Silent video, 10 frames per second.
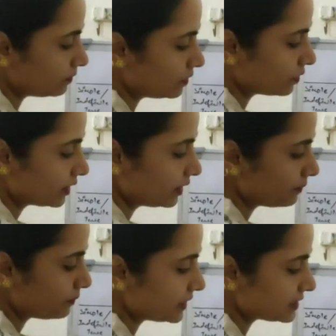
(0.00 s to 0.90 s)
Okay,
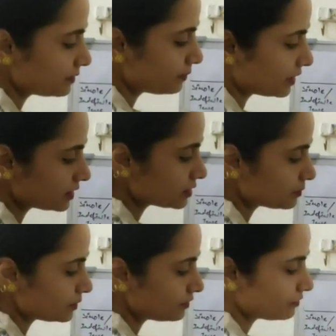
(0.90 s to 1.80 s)
present
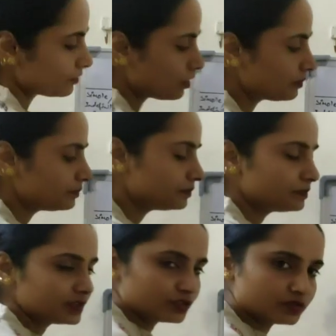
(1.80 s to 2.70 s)
participle form
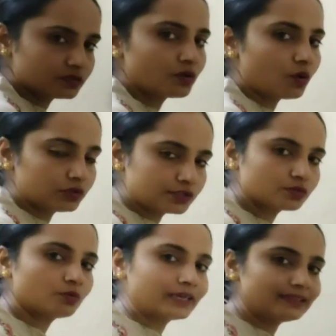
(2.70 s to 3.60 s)
is
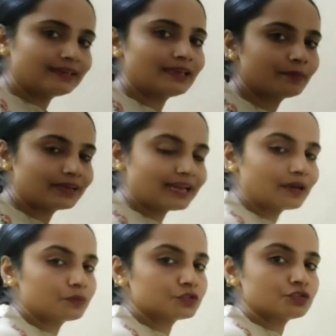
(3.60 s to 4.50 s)
also in the layman
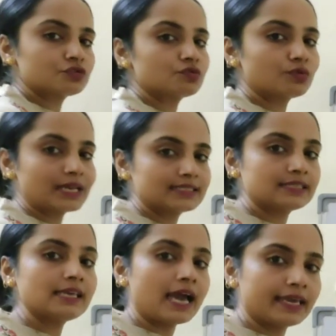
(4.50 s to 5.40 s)
language is known as the
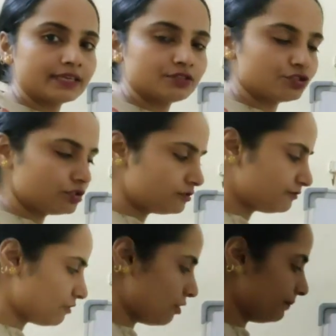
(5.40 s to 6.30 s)
ing
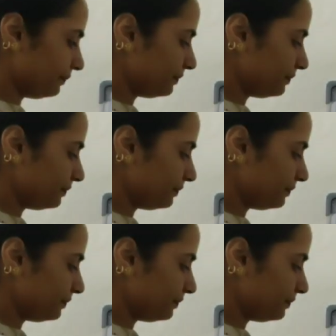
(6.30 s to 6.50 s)
form.